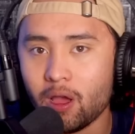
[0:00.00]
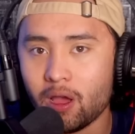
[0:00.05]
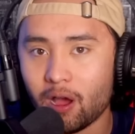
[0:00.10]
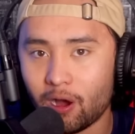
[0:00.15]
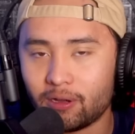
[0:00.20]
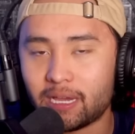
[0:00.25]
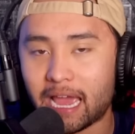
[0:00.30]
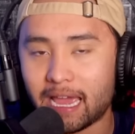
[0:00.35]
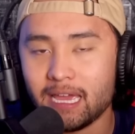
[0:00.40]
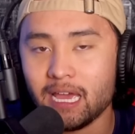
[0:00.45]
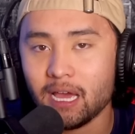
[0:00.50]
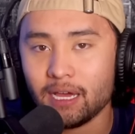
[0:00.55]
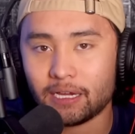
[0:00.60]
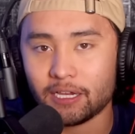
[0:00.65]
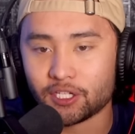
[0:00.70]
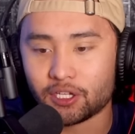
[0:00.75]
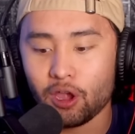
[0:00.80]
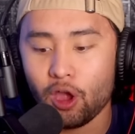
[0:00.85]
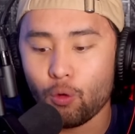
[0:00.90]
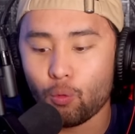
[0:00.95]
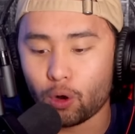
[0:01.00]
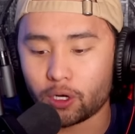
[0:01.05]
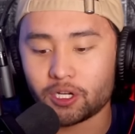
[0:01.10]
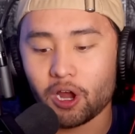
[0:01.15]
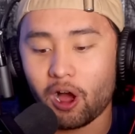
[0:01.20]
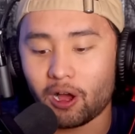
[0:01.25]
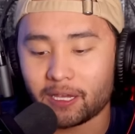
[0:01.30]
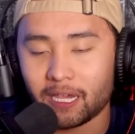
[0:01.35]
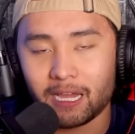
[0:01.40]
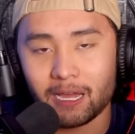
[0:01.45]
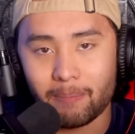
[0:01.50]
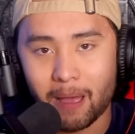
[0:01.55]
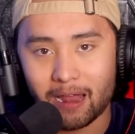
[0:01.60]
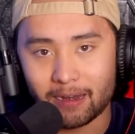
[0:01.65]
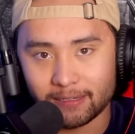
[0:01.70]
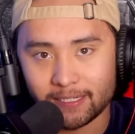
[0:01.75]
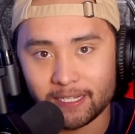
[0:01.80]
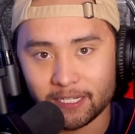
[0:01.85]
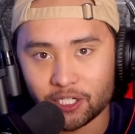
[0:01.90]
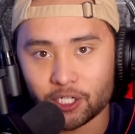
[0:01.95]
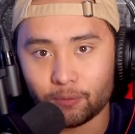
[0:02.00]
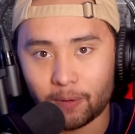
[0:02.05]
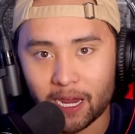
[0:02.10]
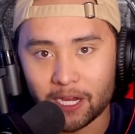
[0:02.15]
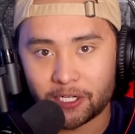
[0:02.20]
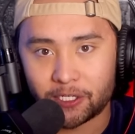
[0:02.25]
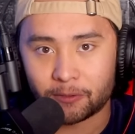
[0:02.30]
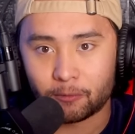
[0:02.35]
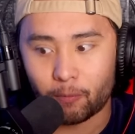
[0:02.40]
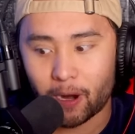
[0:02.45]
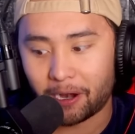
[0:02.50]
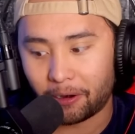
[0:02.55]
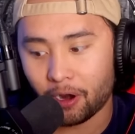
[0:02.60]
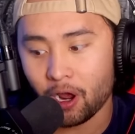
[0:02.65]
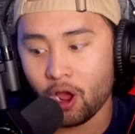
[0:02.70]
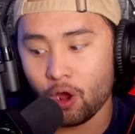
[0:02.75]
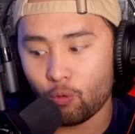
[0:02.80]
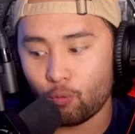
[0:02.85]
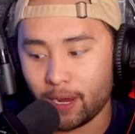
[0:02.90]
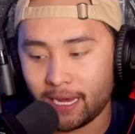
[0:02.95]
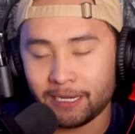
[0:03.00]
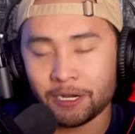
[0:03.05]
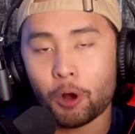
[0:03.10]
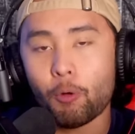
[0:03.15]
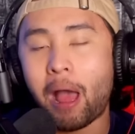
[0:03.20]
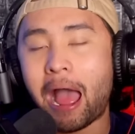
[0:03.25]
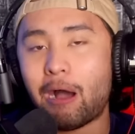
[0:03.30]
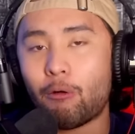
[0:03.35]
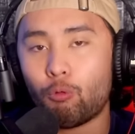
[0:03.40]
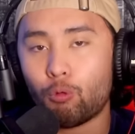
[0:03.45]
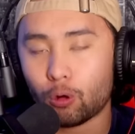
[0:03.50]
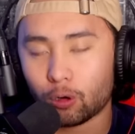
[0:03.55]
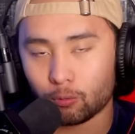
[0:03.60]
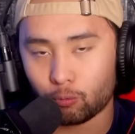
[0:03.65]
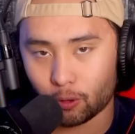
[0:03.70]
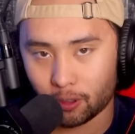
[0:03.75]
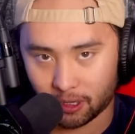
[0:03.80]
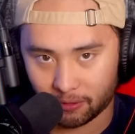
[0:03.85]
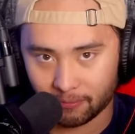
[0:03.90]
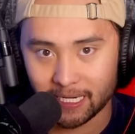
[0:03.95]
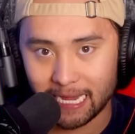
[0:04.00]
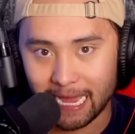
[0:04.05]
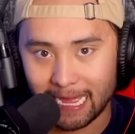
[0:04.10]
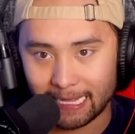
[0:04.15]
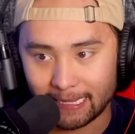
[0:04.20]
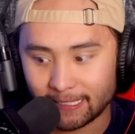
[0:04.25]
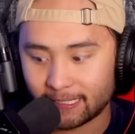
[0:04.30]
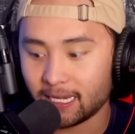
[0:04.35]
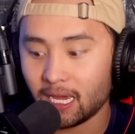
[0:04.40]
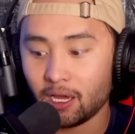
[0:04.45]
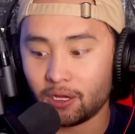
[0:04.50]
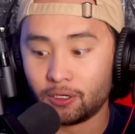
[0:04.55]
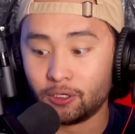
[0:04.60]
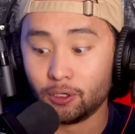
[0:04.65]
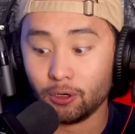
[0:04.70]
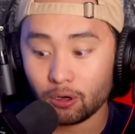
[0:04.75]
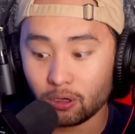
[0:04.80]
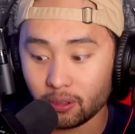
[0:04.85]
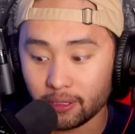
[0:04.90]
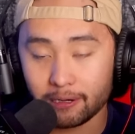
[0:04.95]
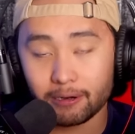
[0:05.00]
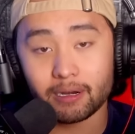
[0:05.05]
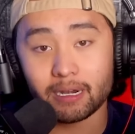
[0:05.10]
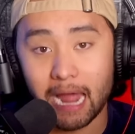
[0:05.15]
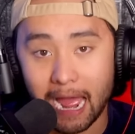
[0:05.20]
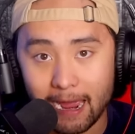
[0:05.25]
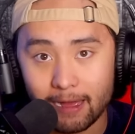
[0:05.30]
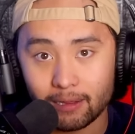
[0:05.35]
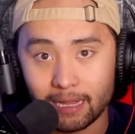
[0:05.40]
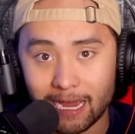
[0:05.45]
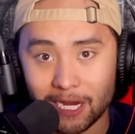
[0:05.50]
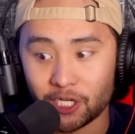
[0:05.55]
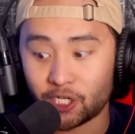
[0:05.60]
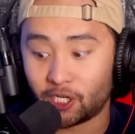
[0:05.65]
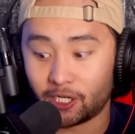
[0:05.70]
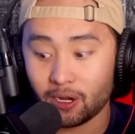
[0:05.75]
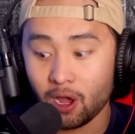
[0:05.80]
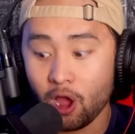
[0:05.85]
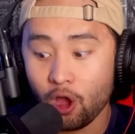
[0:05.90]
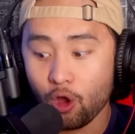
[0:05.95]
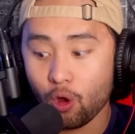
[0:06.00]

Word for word: Okay. Because we're talking about a situation where we know how World War Three ends. Nuclear annihilation.